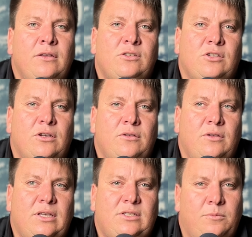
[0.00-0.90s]
So
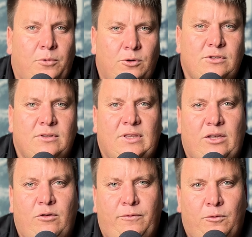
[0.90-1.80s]
it's important
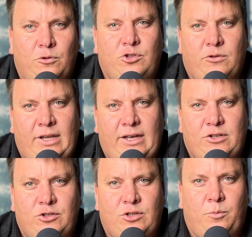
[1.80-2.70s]
that you forge a
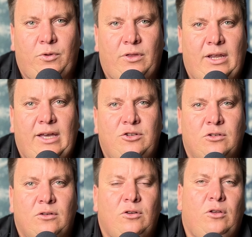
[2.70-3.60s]
relationship with an
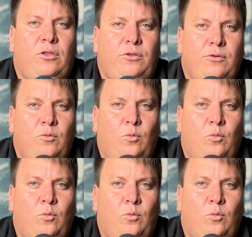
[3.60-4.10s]
agent, not through